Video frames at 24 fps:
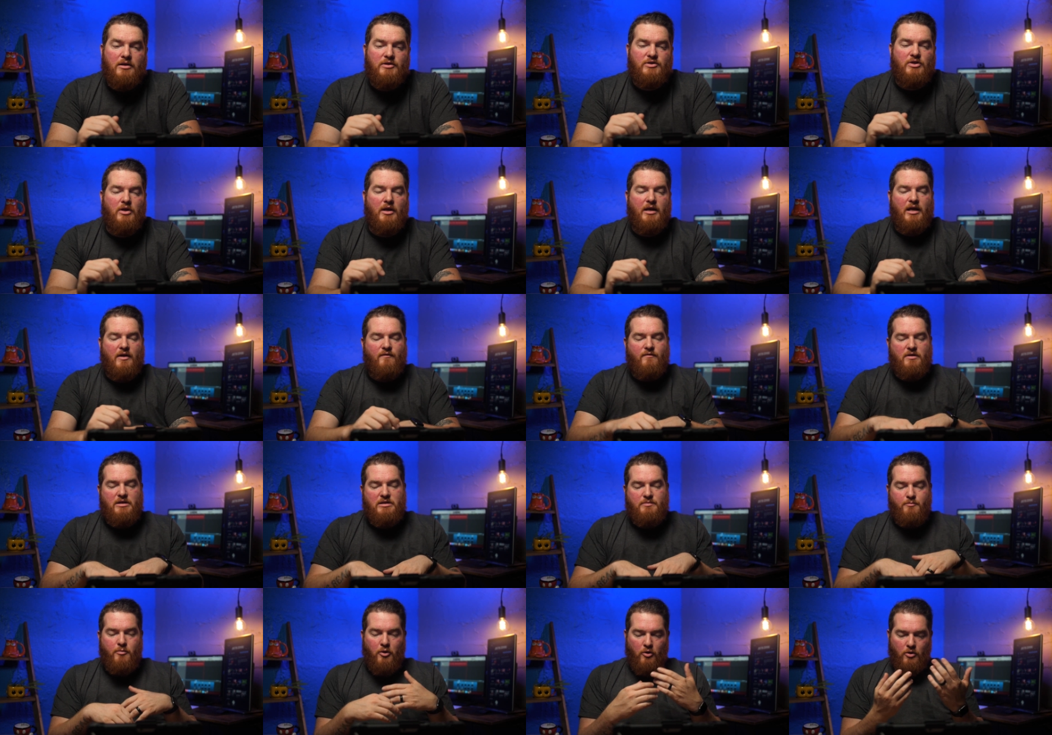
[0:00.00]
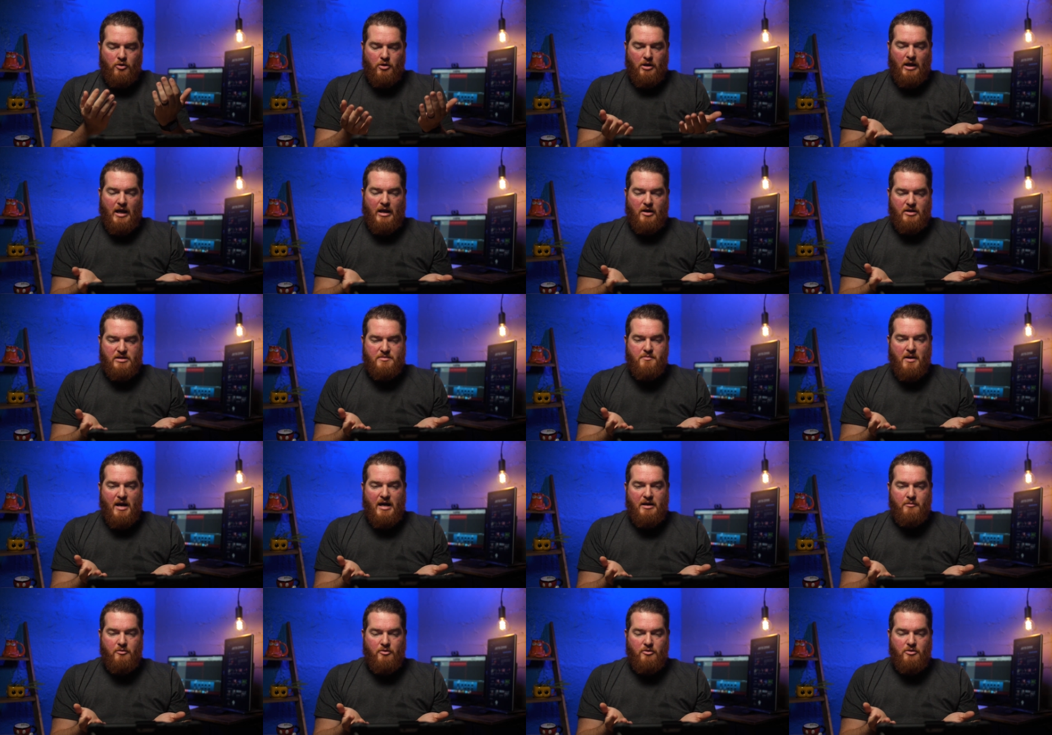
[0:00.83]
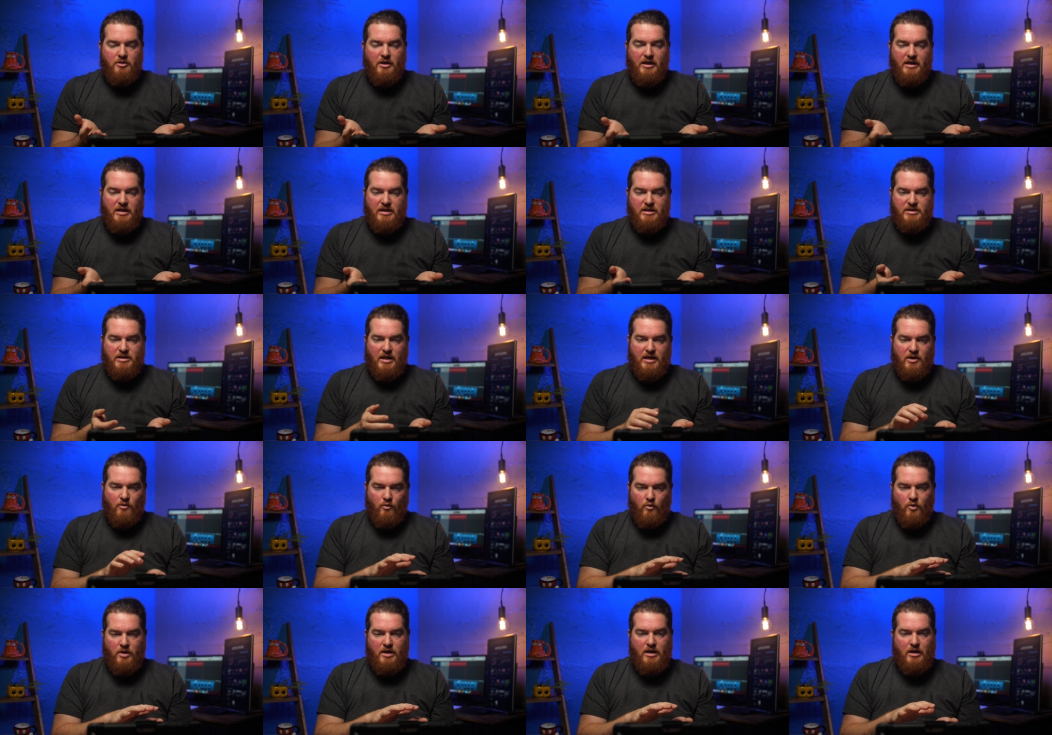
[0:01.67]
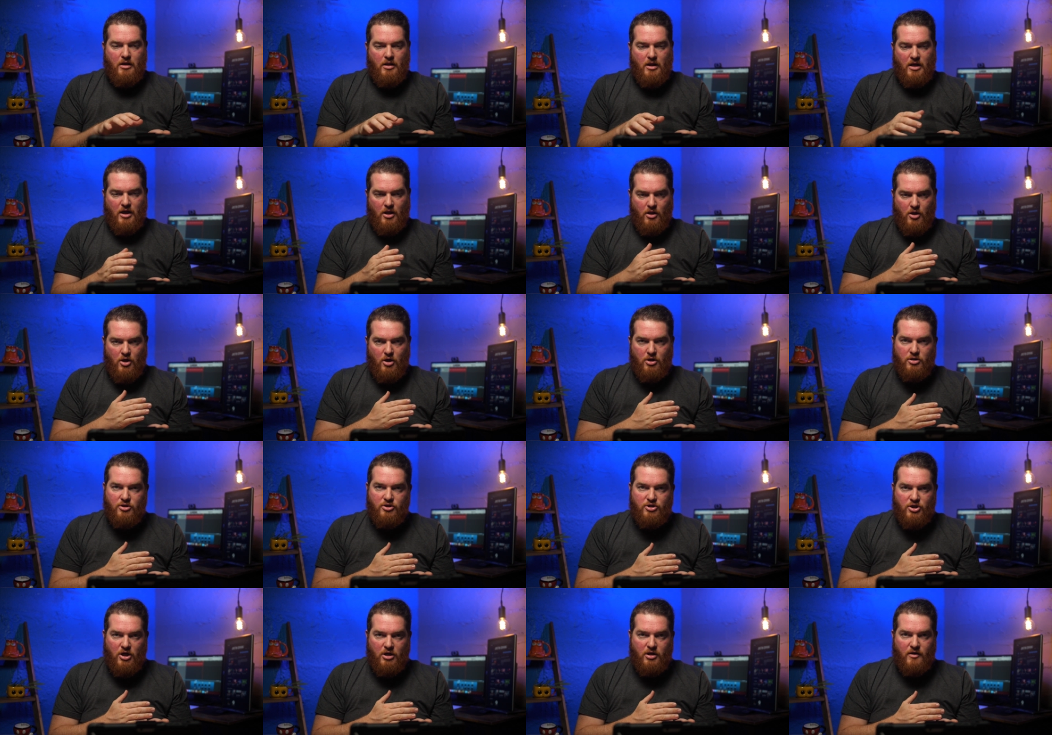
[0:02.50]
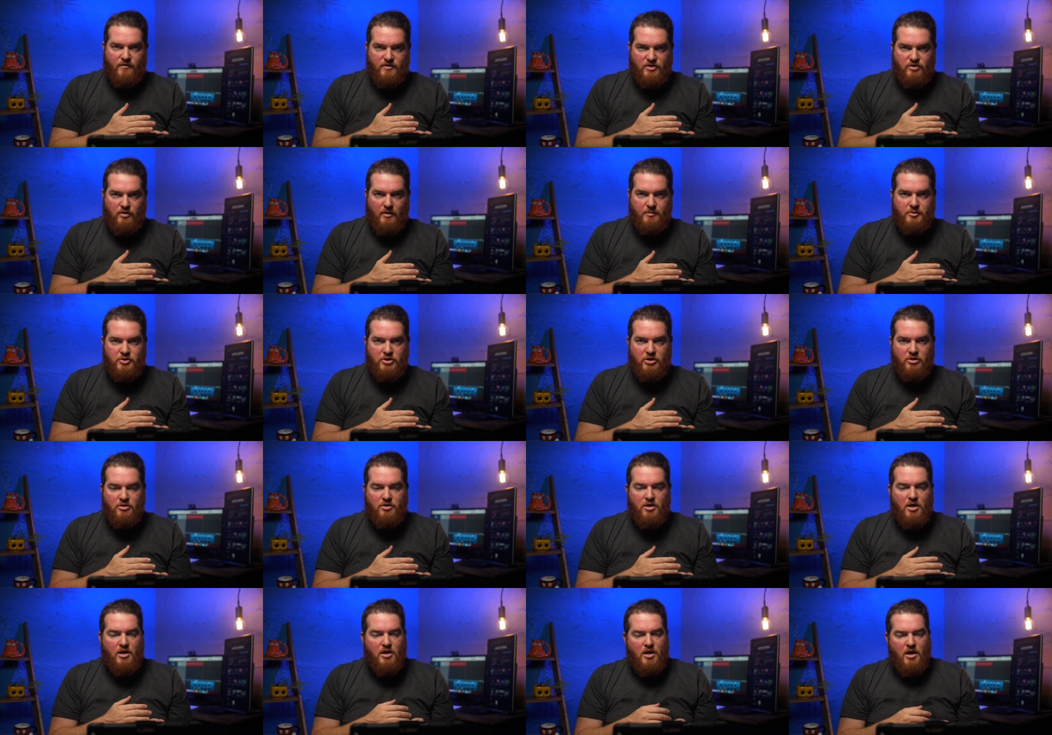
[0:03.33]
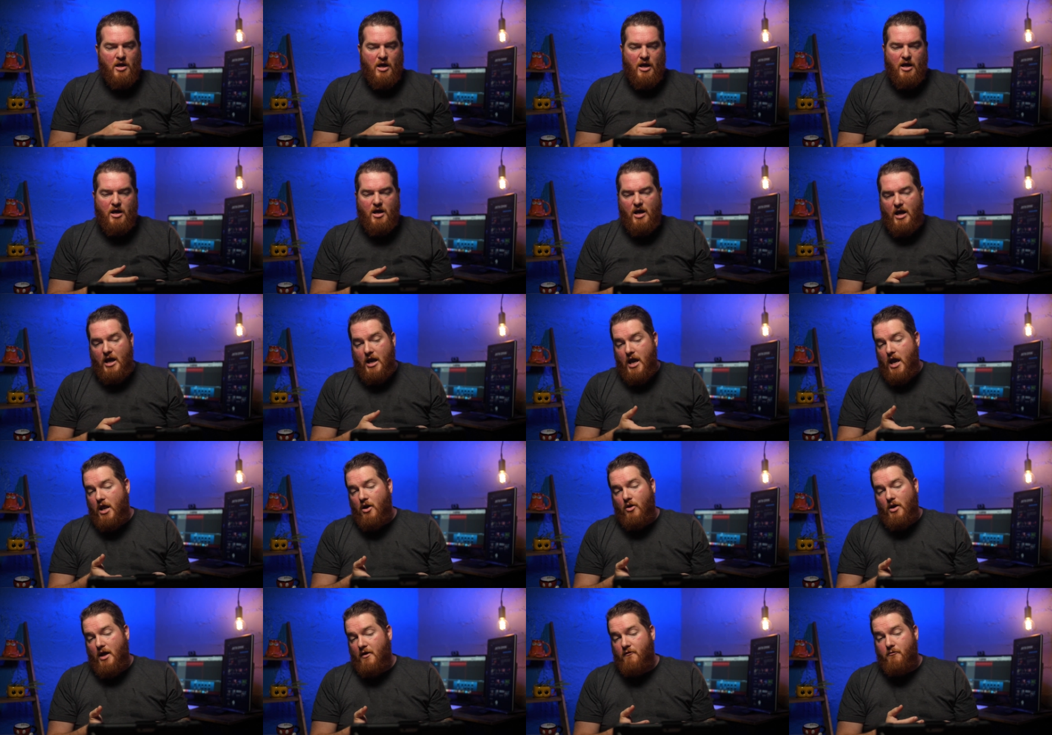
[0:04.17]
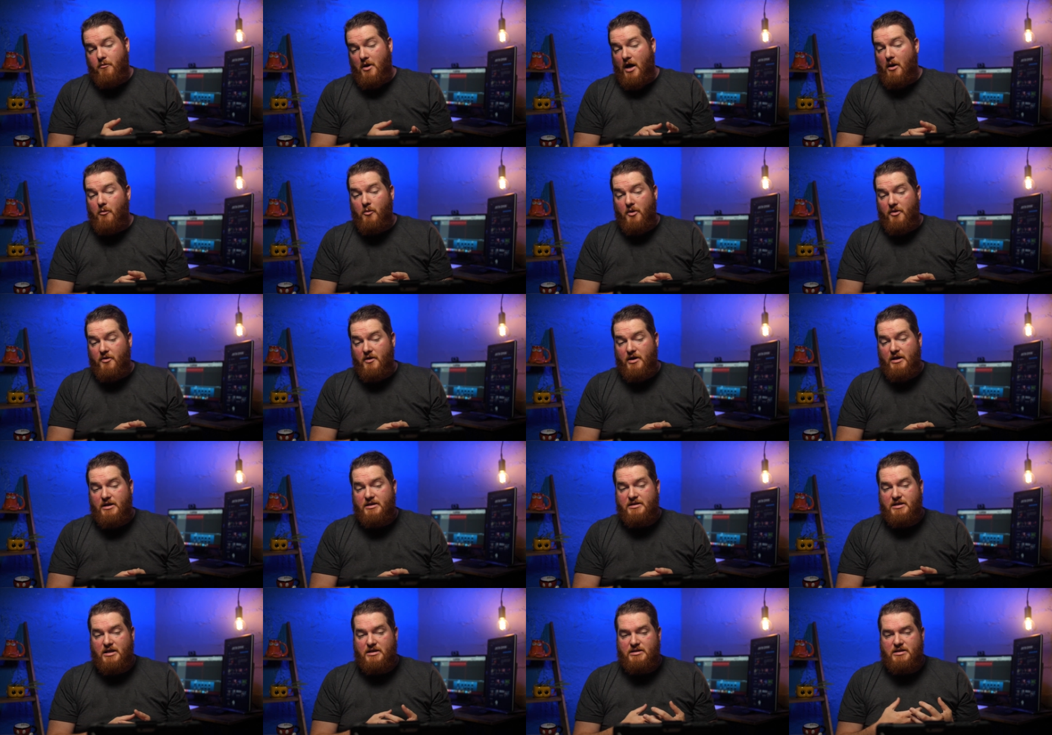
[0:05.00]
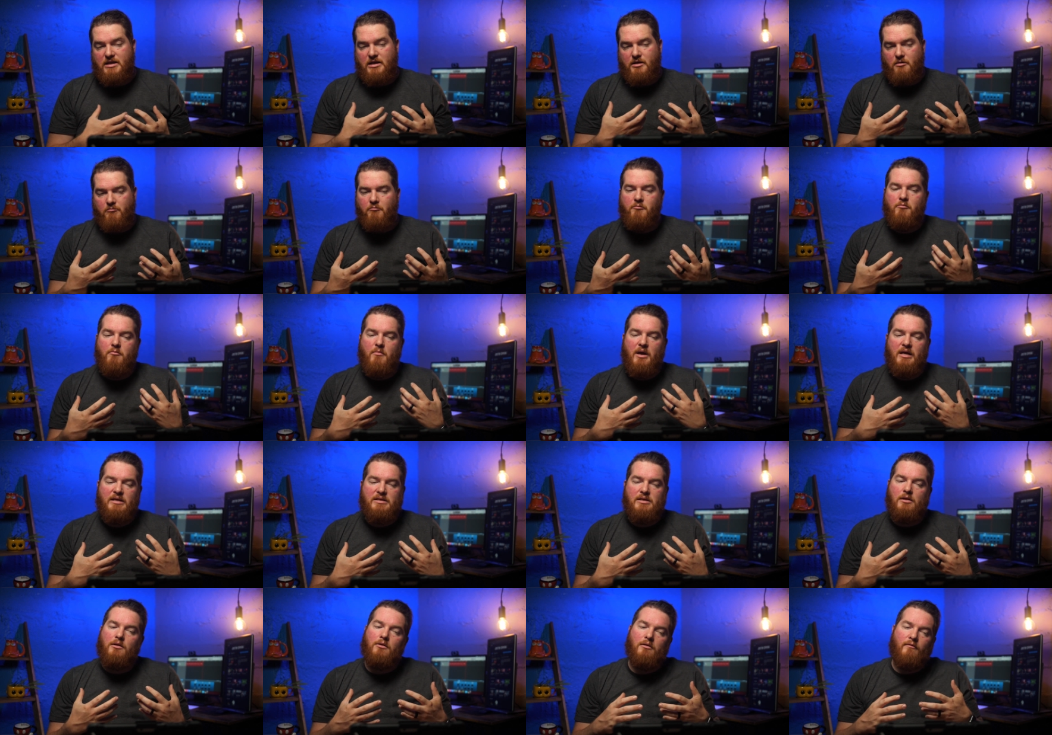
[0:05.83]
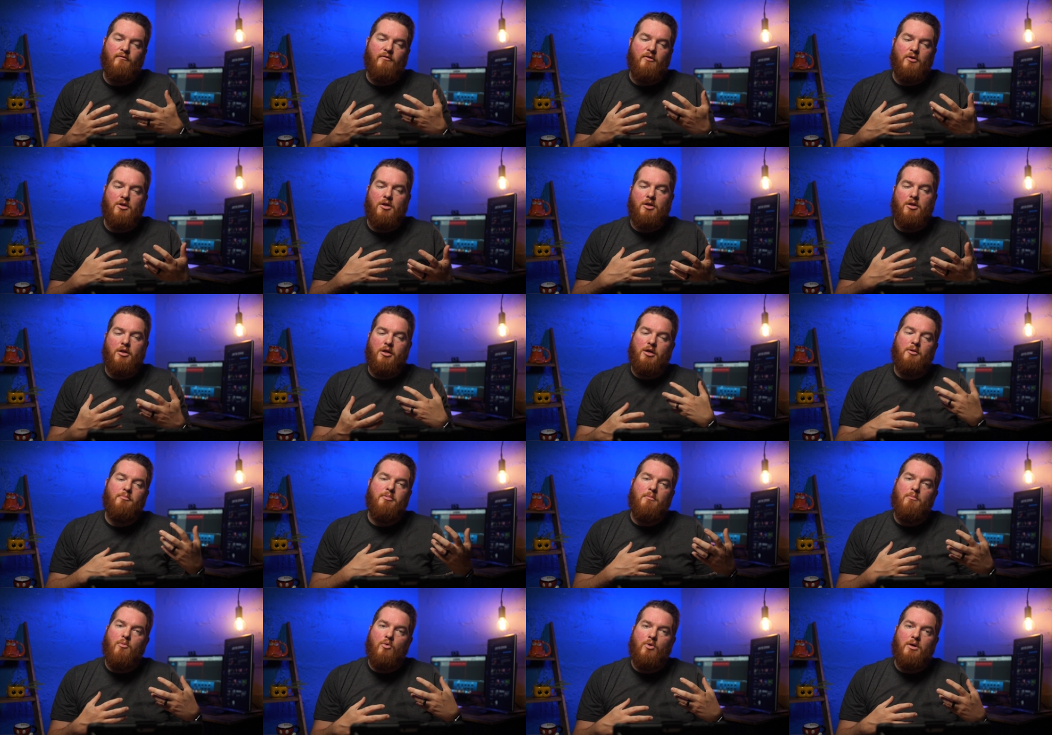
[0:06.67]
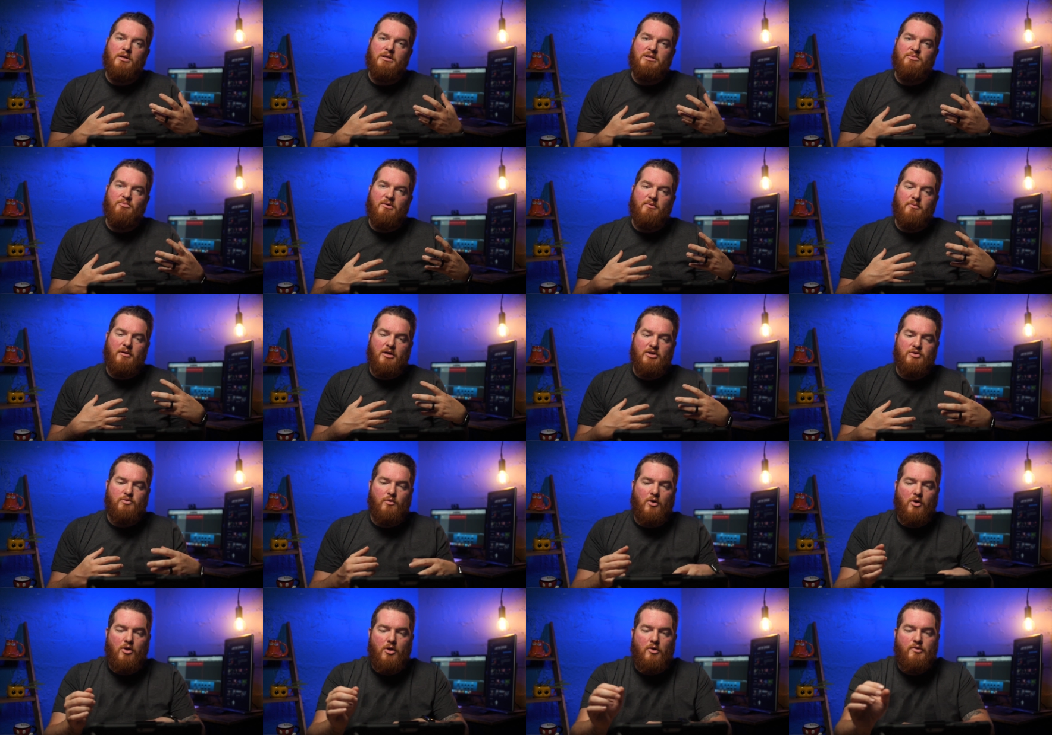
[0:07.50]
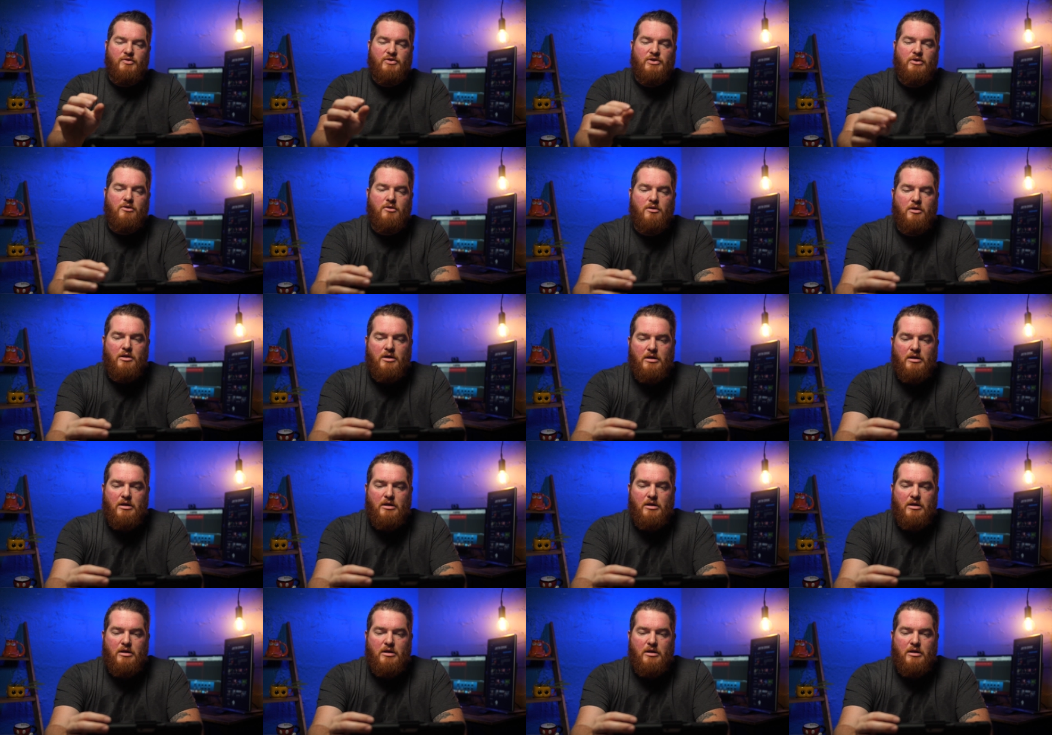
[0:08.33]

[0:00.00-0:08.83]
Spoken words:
So like if he's pulling out his Bible and he's like reading like a long chunk of scripture, I don't have a problem with this because it makes it feel a little bit more intimate because we're closer.